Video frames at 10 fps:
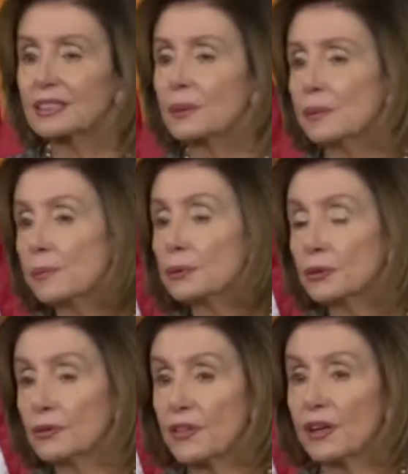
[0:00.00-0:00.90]
to
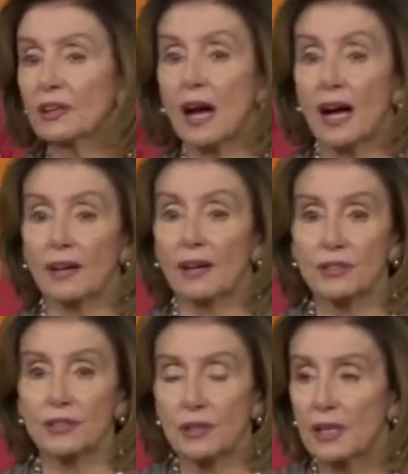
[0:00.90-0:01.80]
improve their
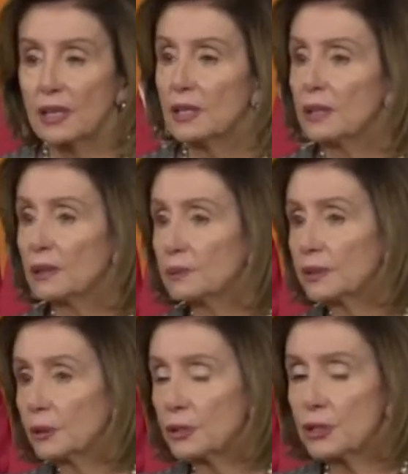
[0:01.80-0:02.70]
lives.
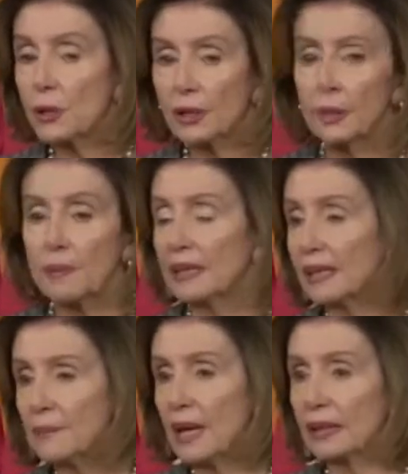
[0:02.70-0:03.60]
What you're talking
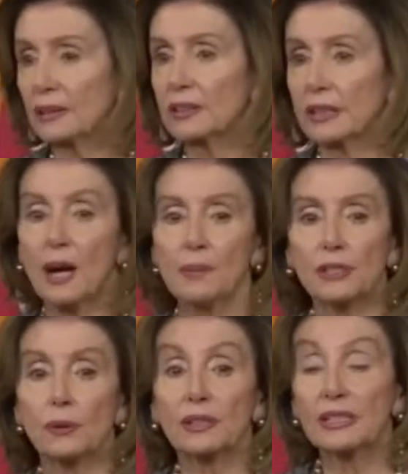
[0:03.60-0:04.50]
about, I'm not going to
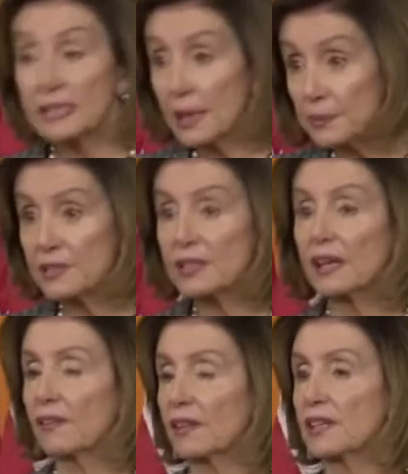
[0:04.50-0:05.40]
comment on, except to
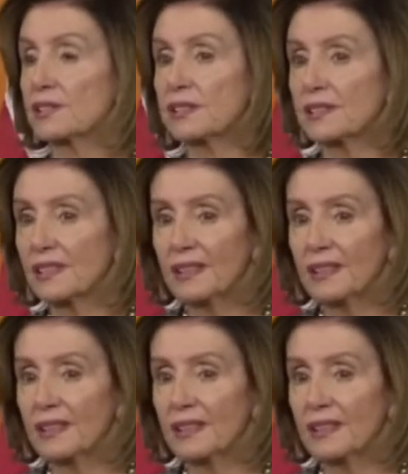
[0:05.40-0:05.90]
say this.